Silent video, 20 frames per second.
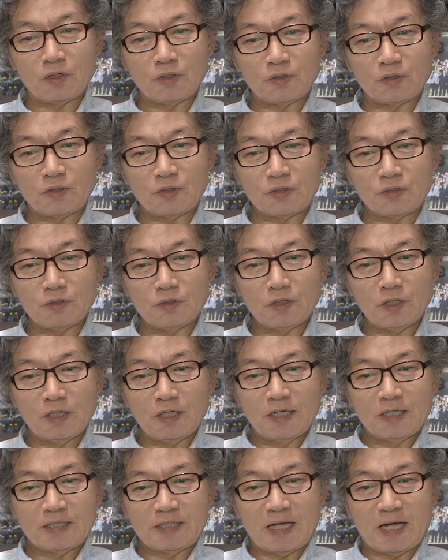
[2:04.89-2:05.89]
During this
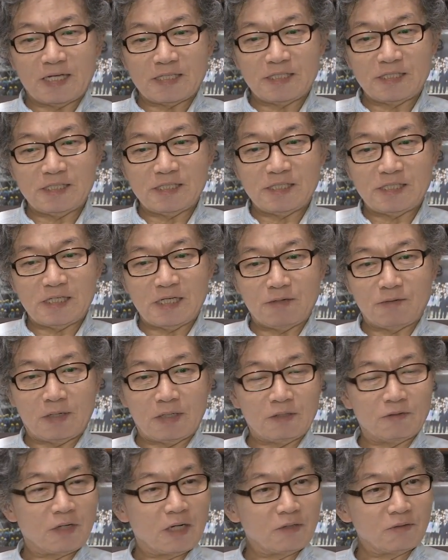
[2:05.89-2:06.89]
process, some
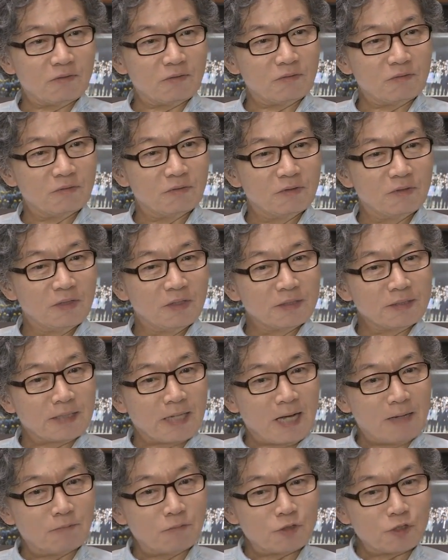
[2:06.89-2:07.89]
parts can be
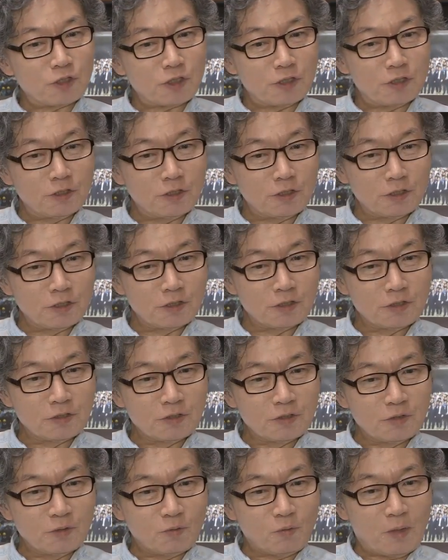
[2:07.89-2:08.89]
recycled while others are
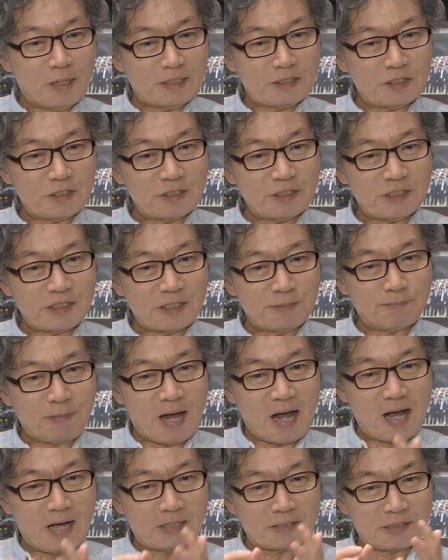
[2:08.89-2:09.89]
discarded.
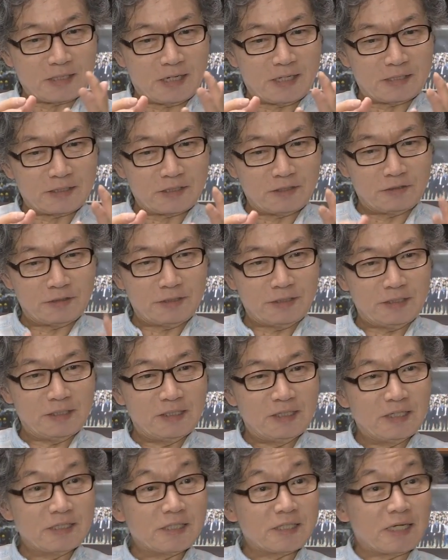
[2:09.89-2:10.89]
It's similar to
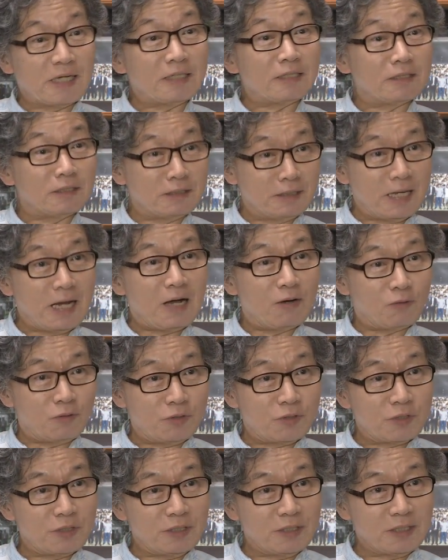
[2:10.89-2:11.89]
dismantling a subway
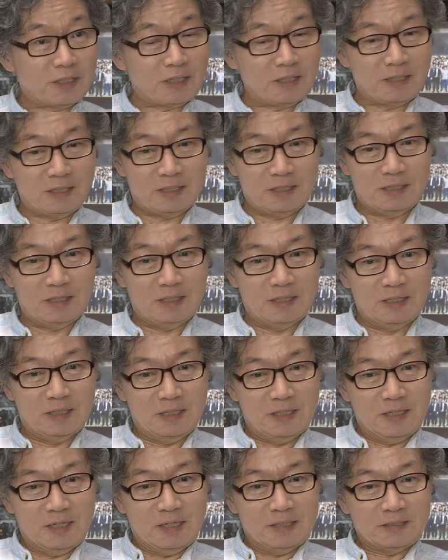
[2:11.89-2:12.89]
station, only with
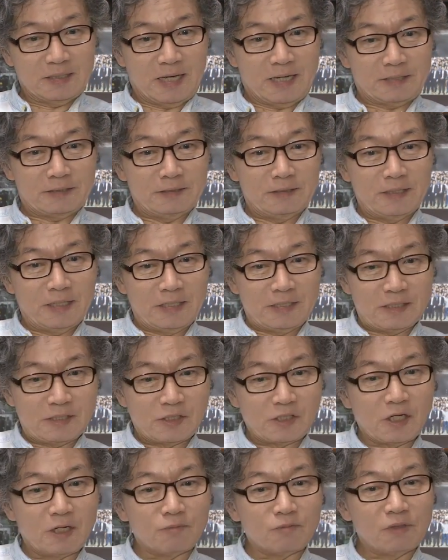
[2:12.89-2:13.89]
huge amounts of
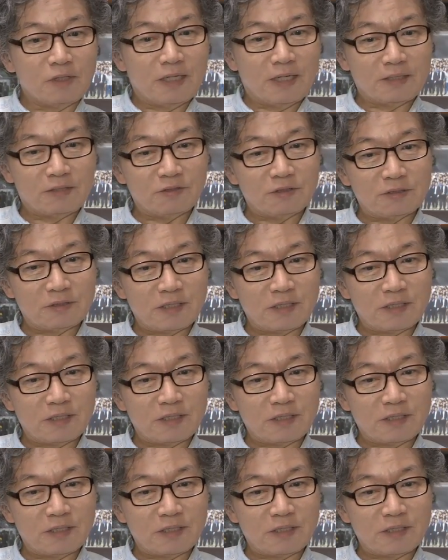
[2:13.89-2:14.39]
radiation.